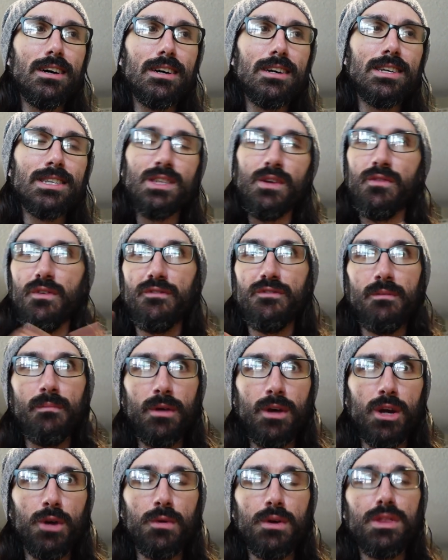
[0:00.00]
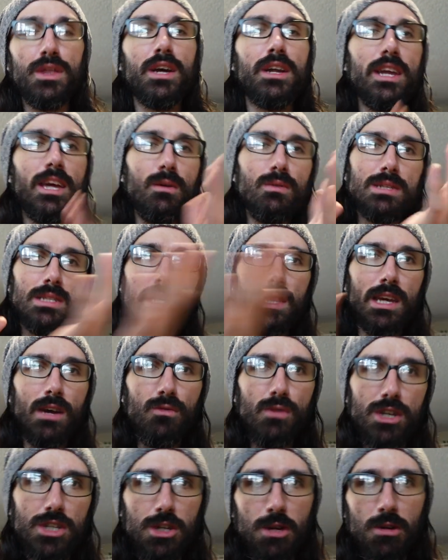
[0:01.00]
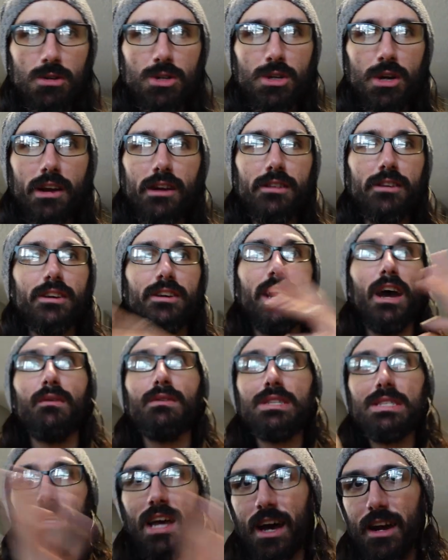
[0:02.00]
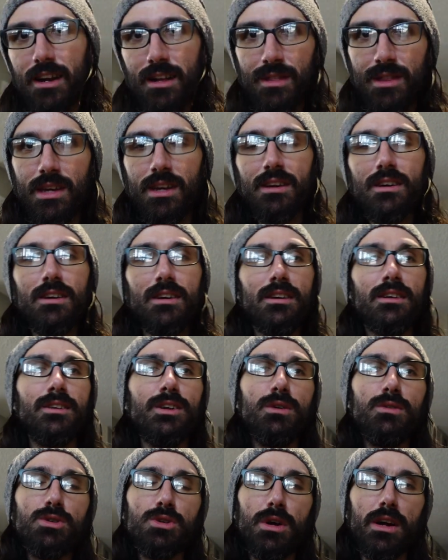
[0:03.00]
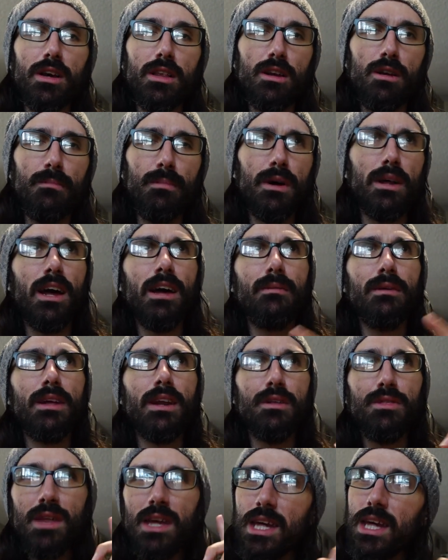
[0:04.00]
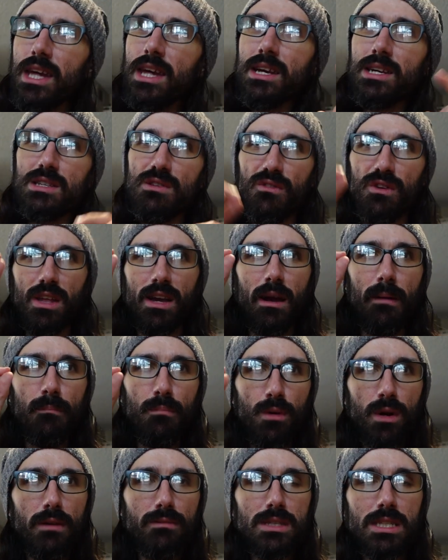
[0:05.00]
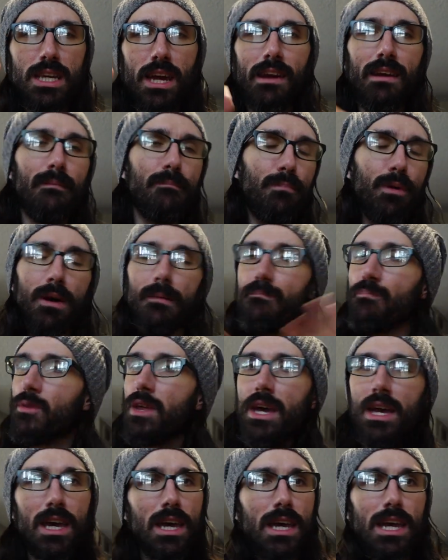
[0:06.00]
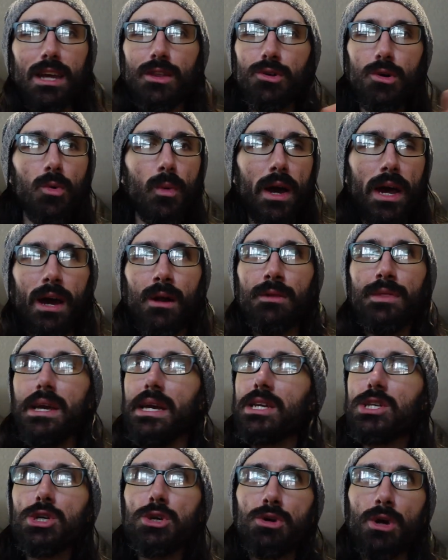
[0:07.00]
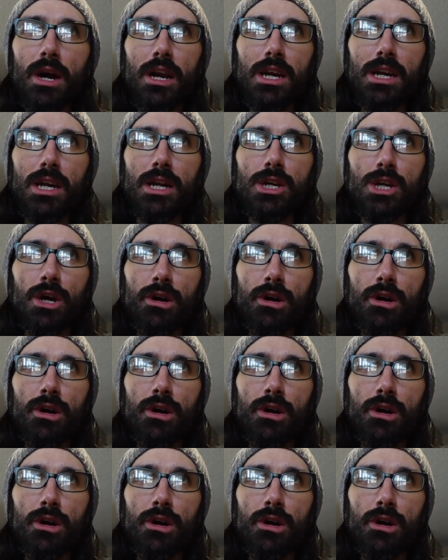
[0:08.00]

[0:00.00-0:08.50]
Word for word: because uh, if you're familiar with it, he was in the original trailer. Now he's not in the uh, new trailer, but I mean, I think he is for like a brief second. But either way, I don't think he's credited